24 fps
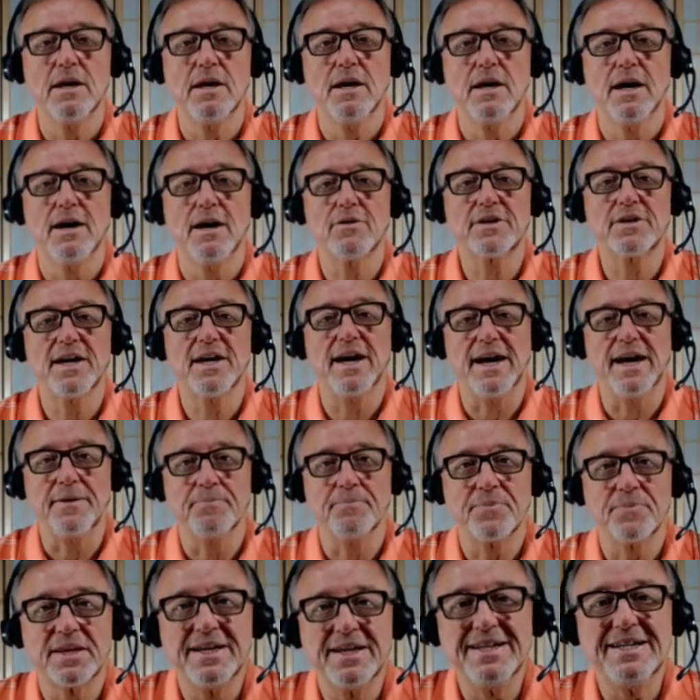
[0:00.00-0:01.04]
Okay,
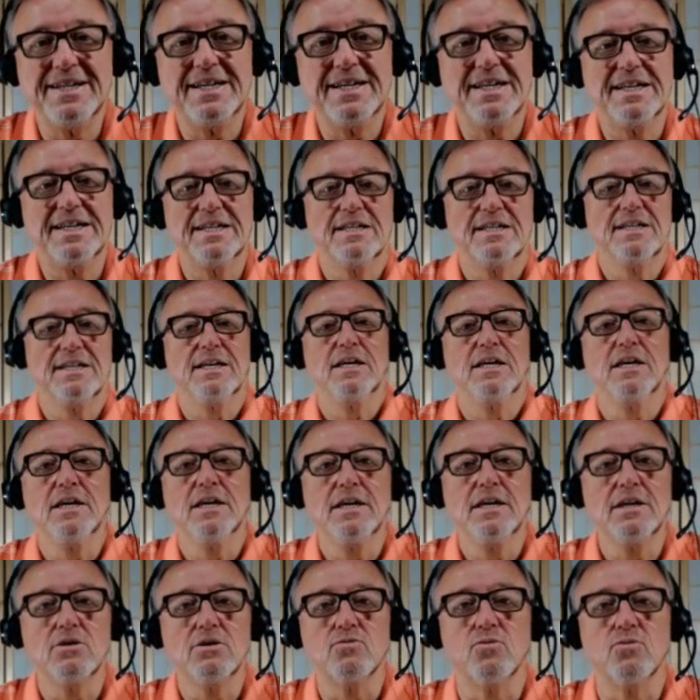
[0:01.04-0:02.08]

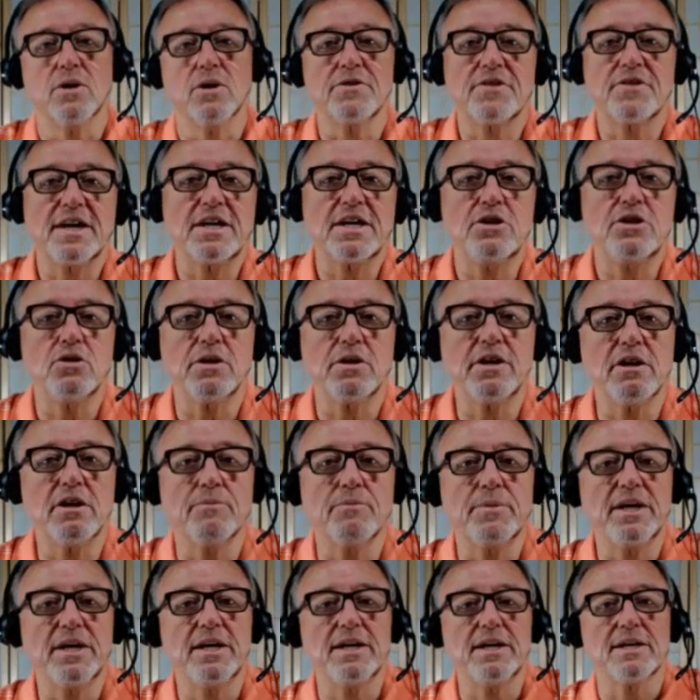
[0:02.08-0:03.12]
one thing you'll hear
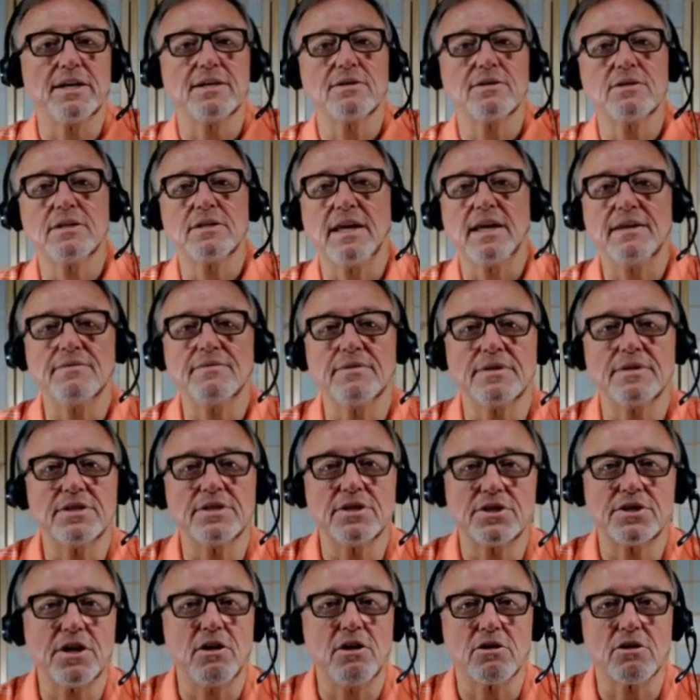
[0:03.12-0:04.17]
me
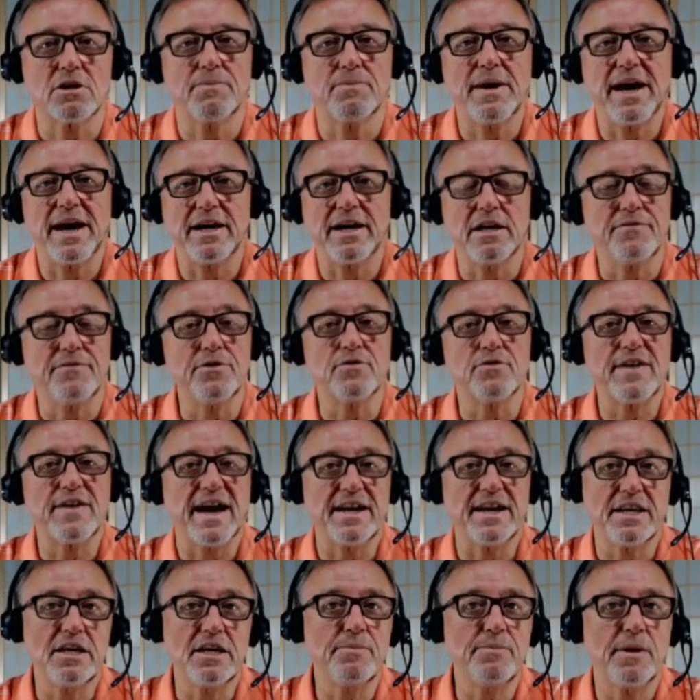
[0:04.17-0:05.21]
talk about, and if you've
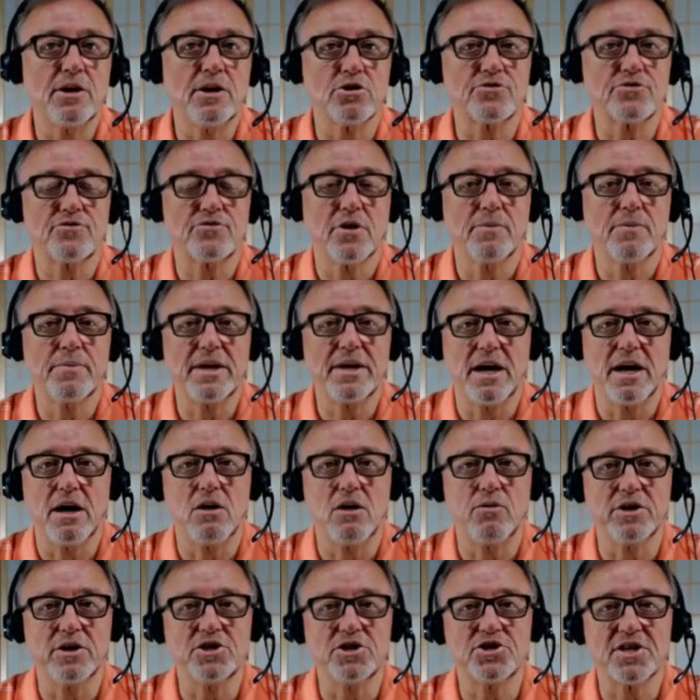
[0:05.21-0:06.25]
gotten emails from me, I
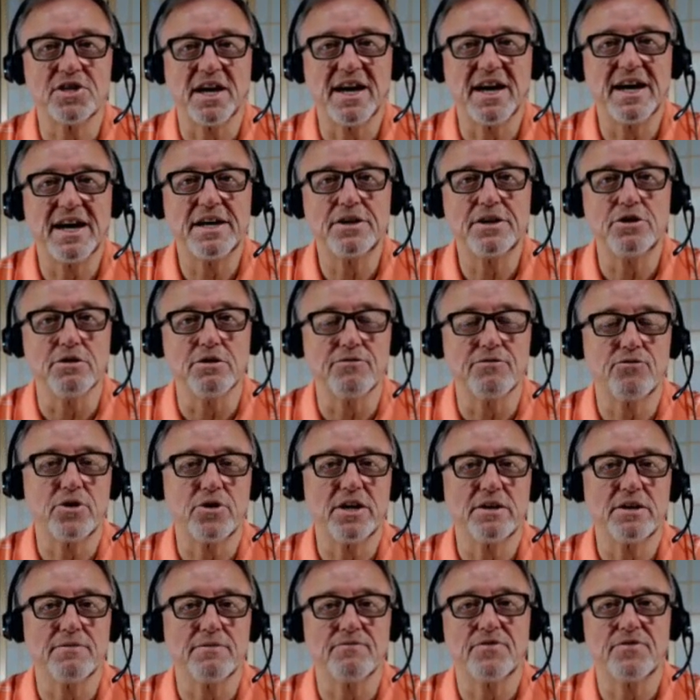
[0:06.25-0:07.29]
always sign your
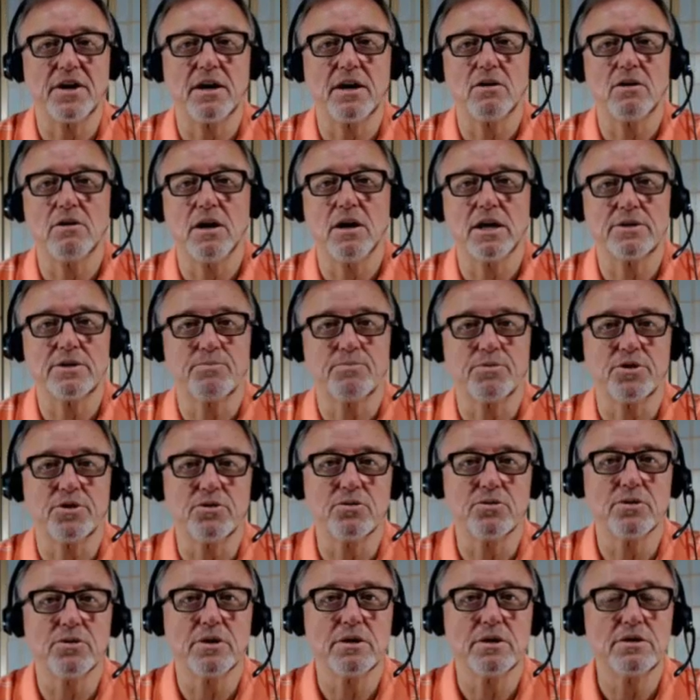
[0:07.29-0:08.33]
friend and fellow
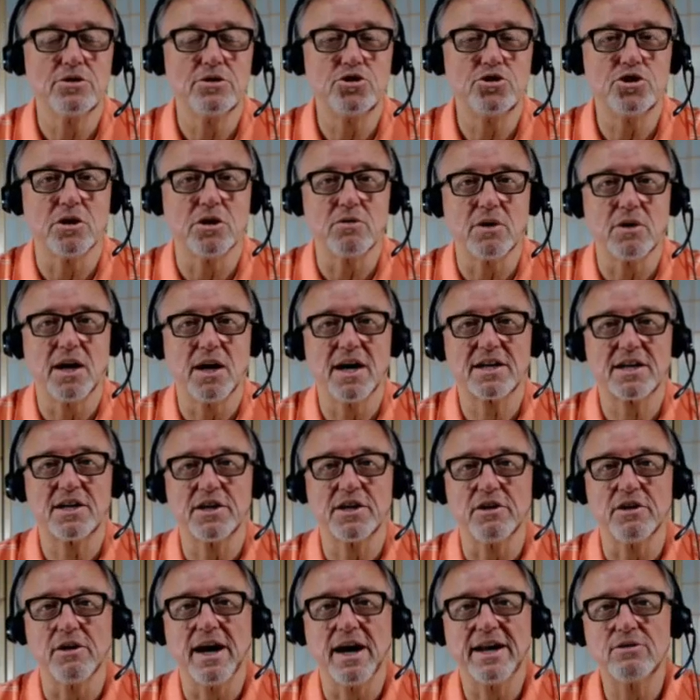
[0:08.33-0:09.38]
entrepreneur, Joe
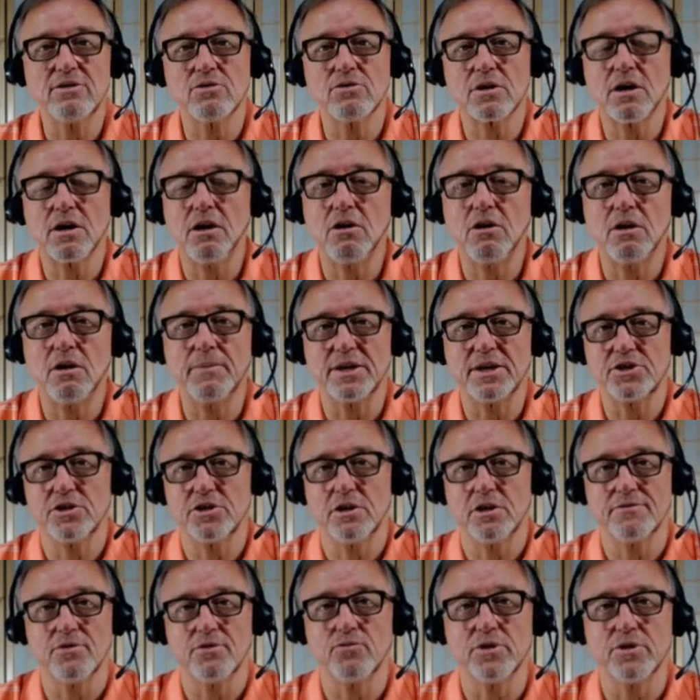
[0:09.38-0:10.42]
Locklear. I don't call
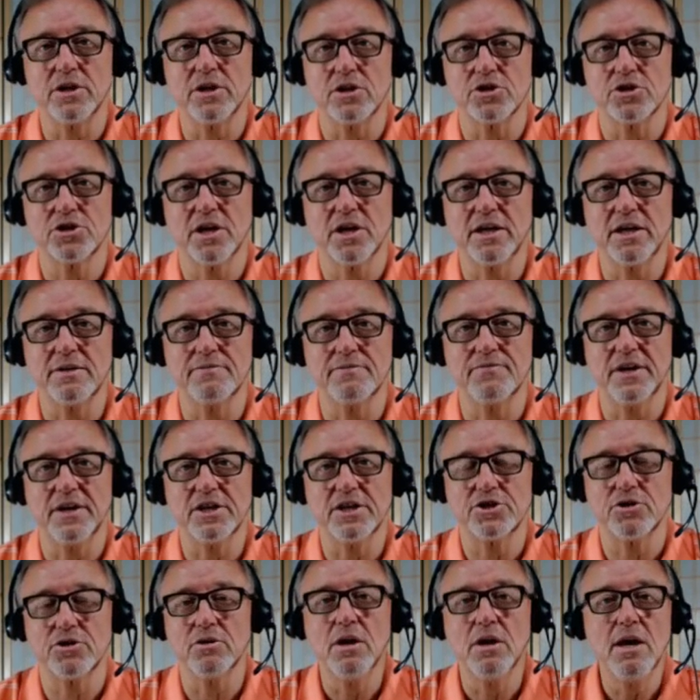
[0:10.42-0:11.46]
myself a real estate
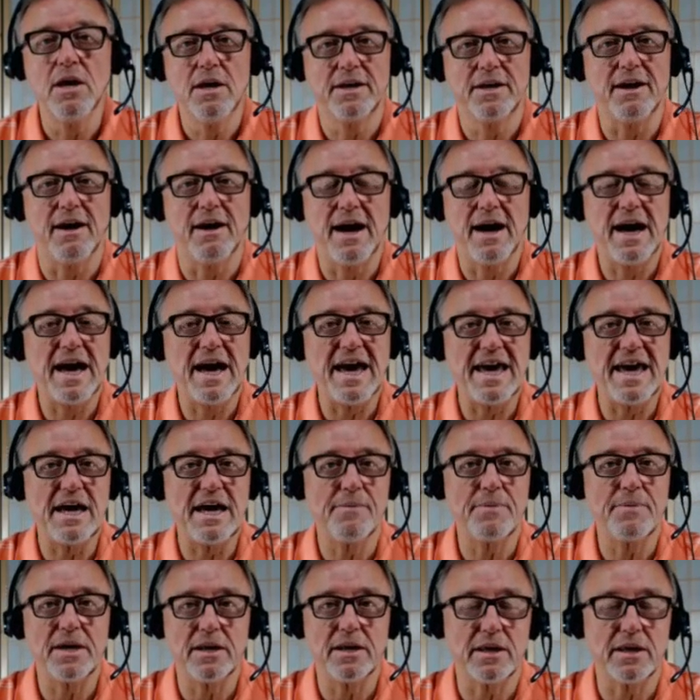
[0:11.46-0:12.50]
investor. Now, I am,
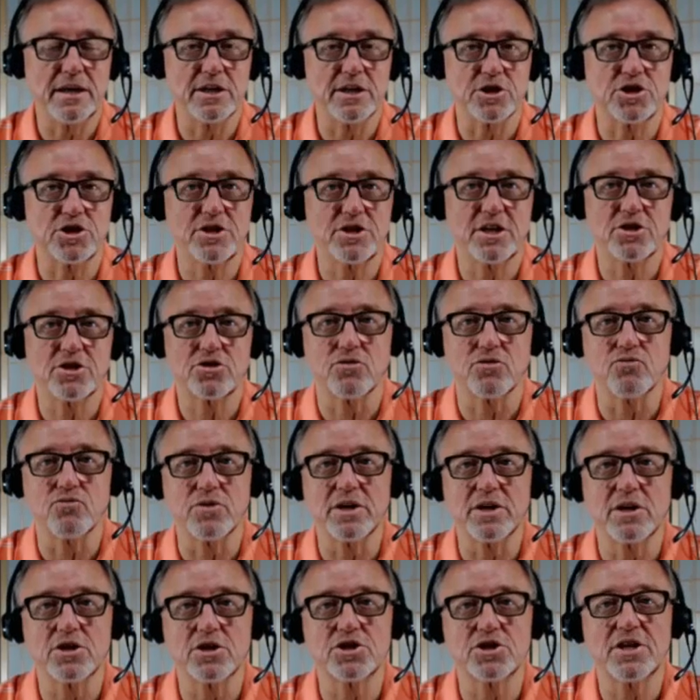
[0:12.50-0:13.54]
in a sense, a
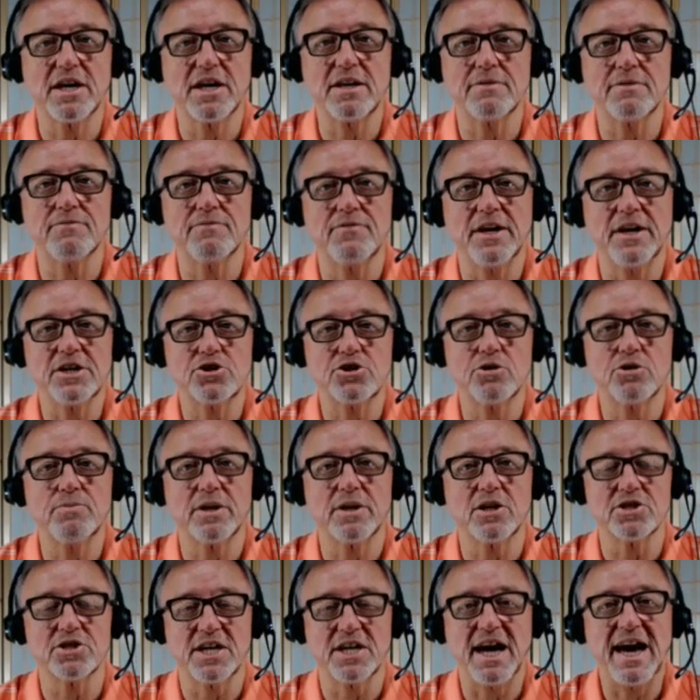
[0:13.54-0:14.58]
real estate investor
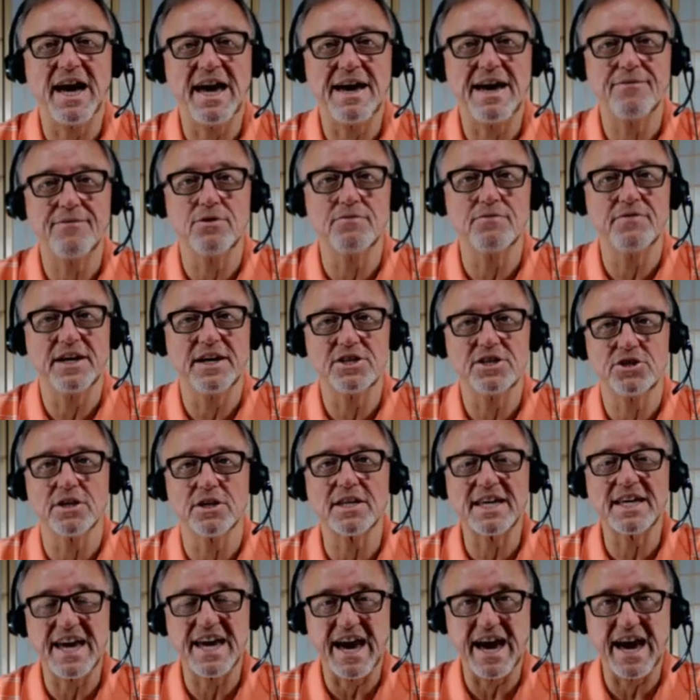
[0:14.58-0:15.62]
because I have invested
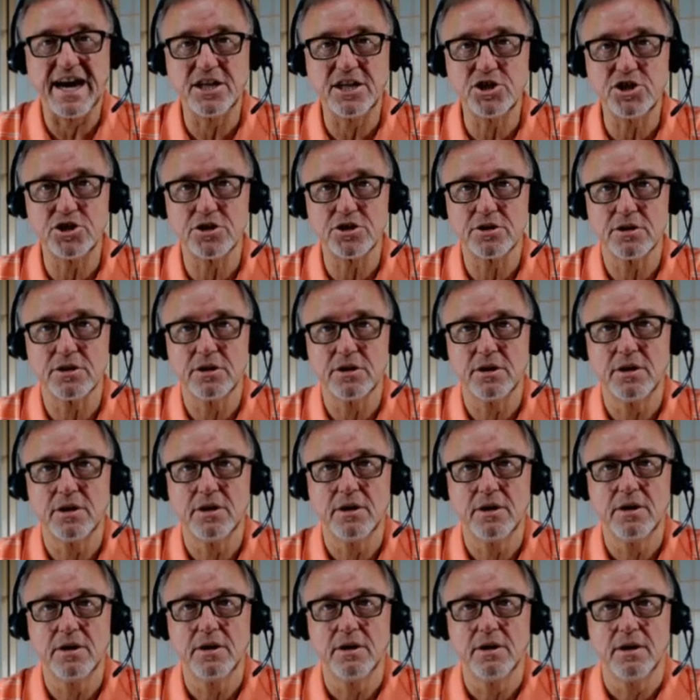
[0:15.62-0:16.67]
cash,
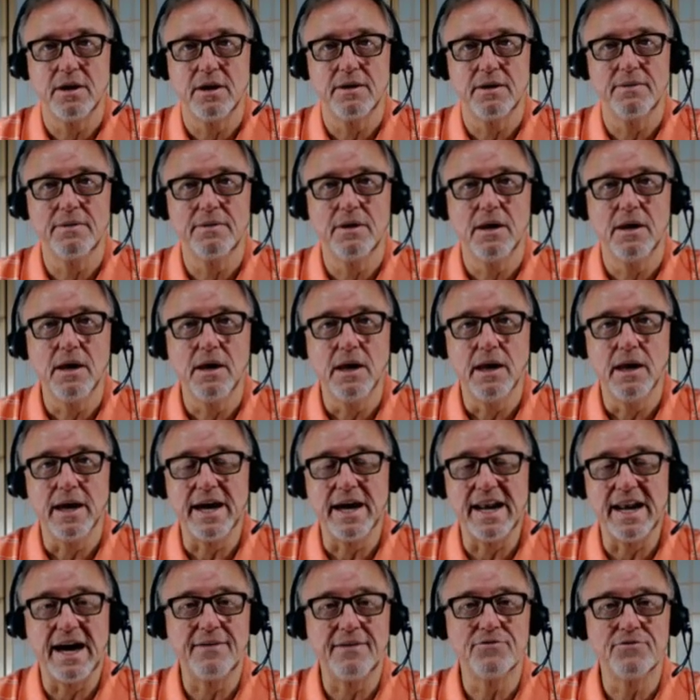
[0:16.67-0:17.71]
and I've